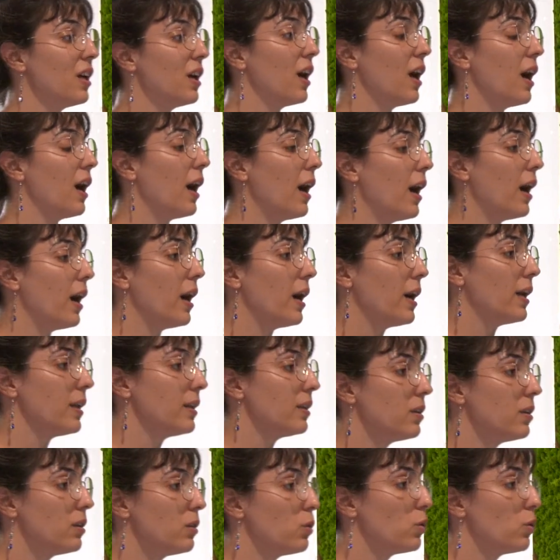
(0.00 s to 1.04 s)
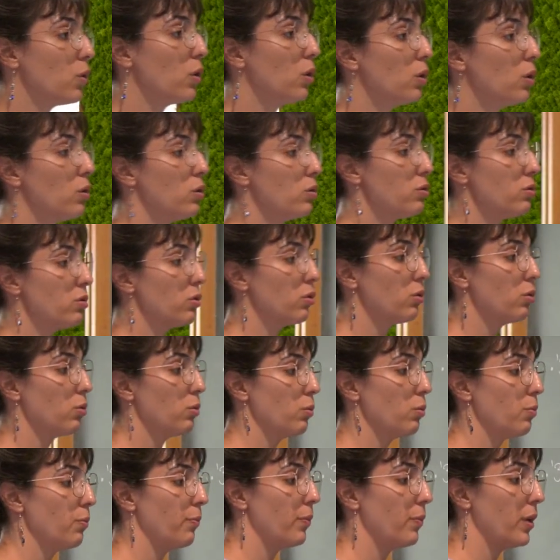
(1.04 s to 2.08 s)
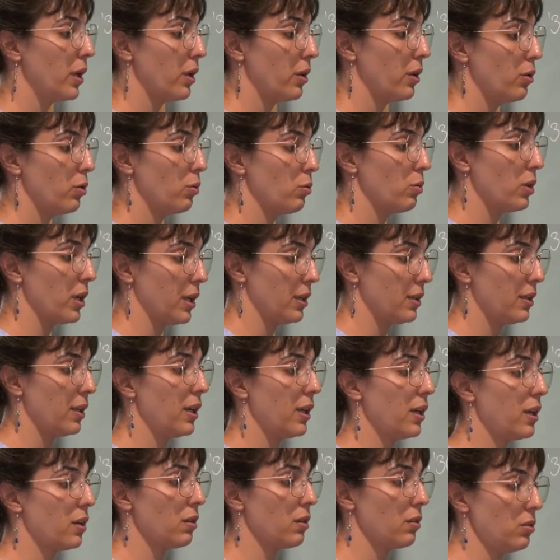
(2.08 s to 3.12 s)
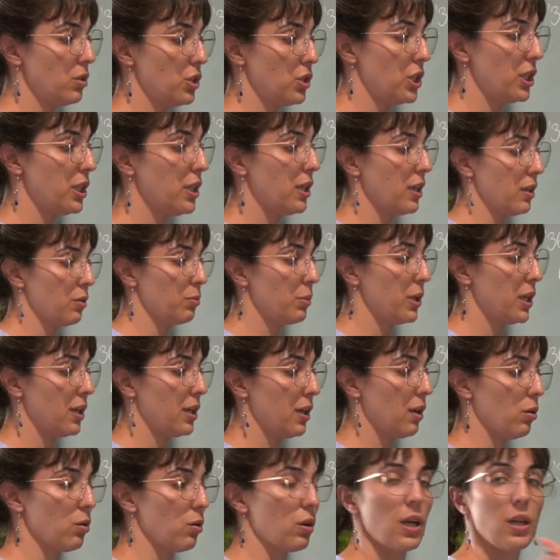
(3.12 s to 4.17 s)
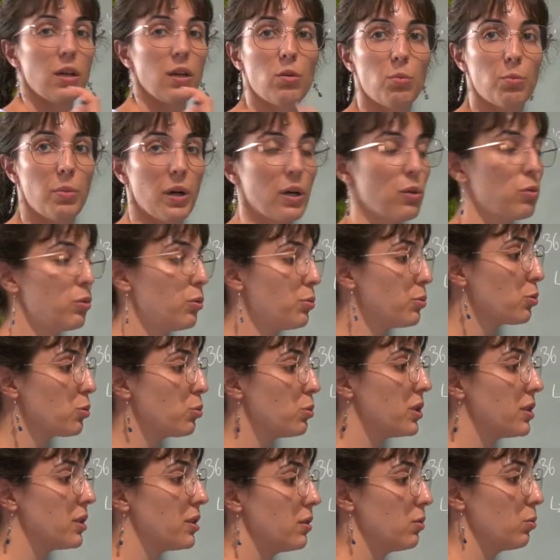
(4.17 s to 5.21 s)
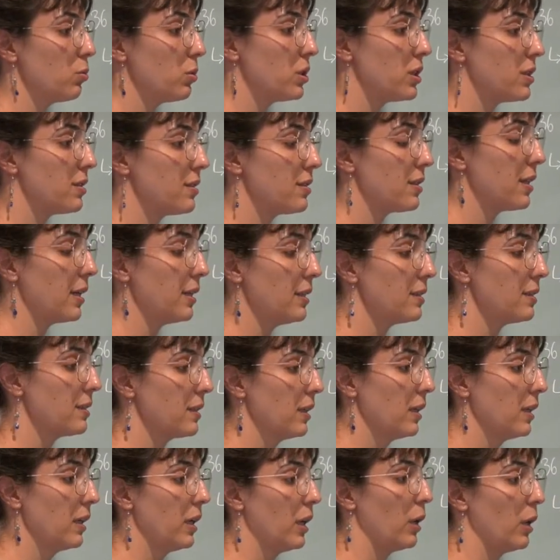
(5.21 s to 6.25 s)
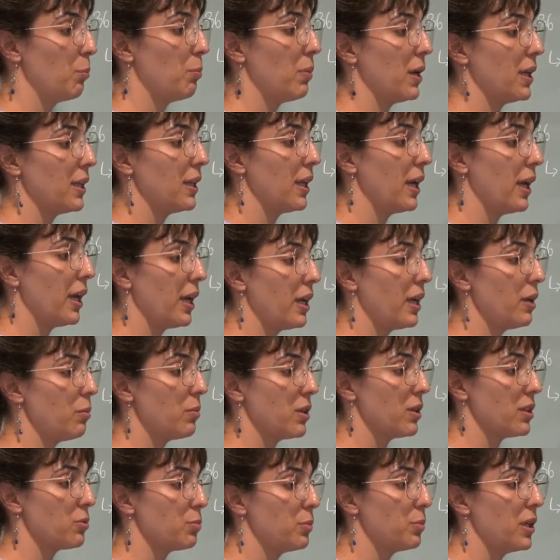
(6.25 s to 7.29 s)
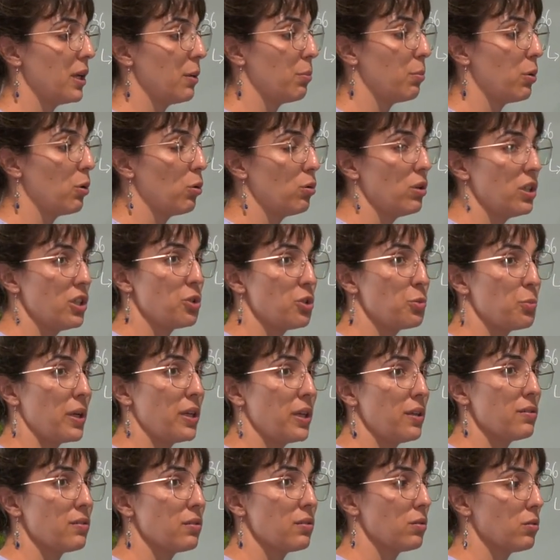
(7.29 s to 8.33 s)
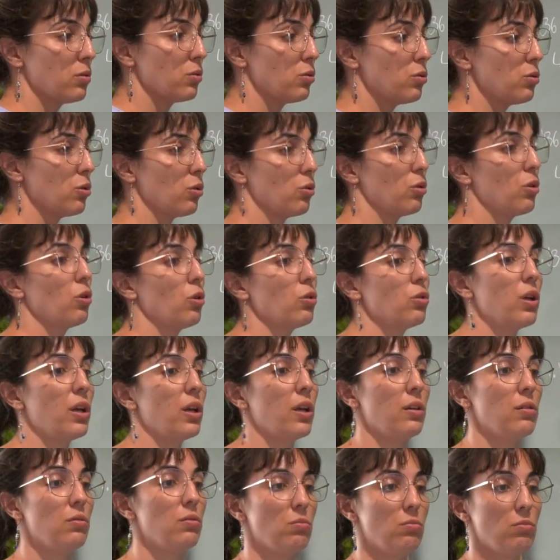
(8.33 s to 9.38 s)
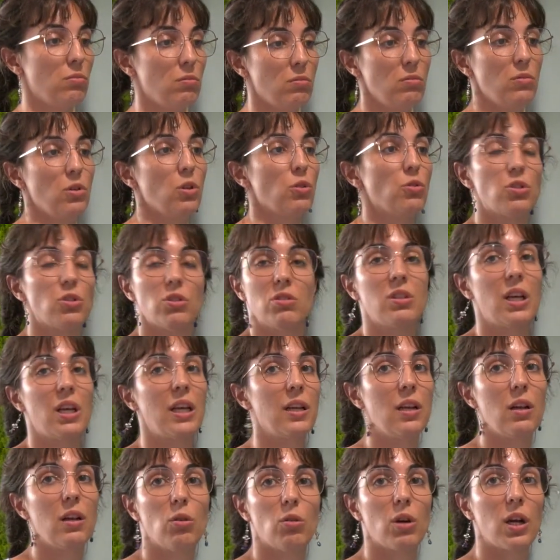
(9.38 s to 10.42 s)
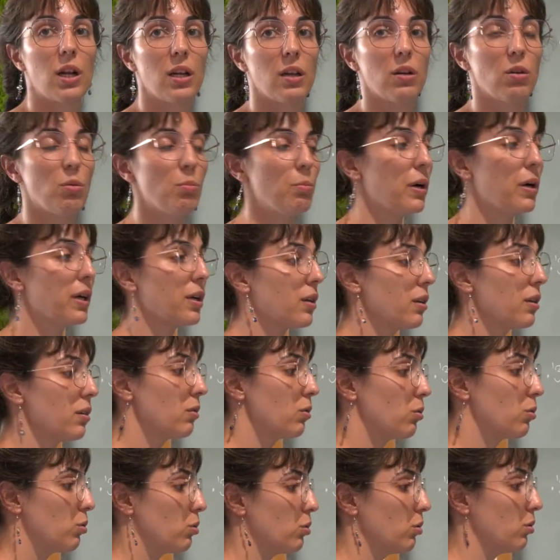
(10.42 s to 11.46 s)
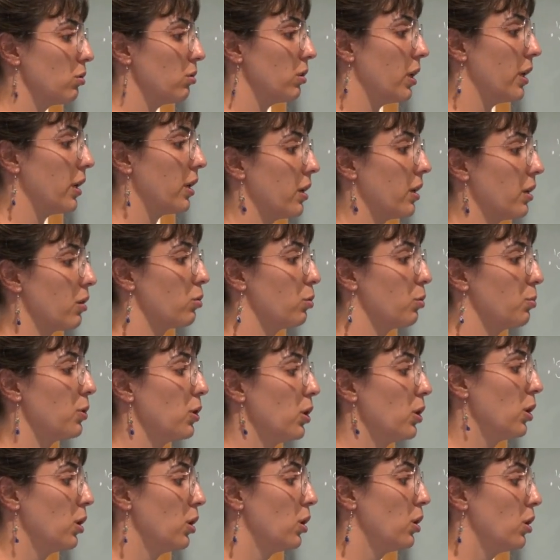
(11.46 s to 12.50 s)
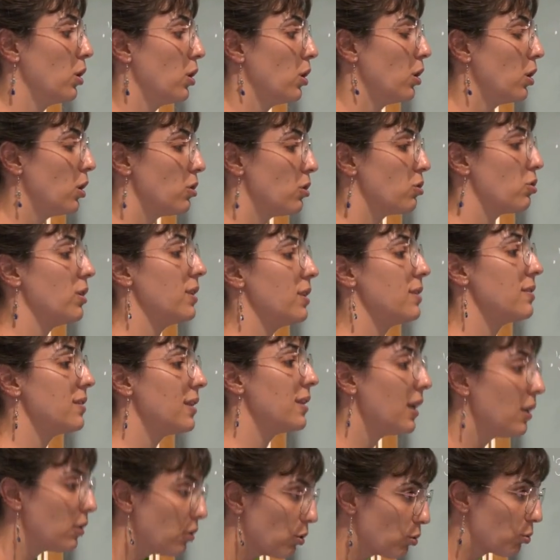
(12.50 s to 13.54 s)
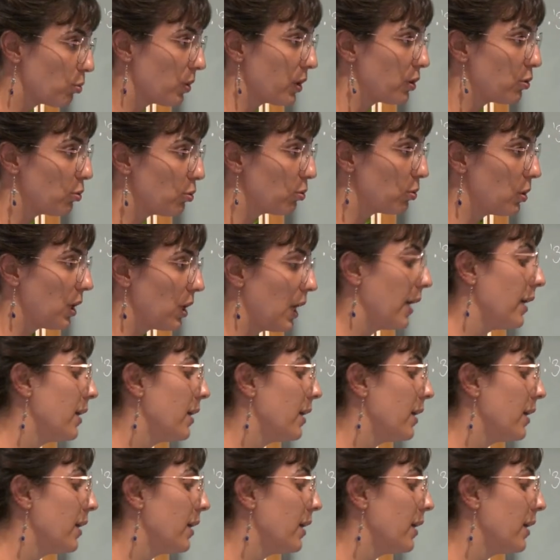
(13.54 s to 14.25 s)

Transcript: And also you can take G can be any locally compact groups, which is nice, but A must be a Polish space, so not just any locally compact group. So it's still not what you would like.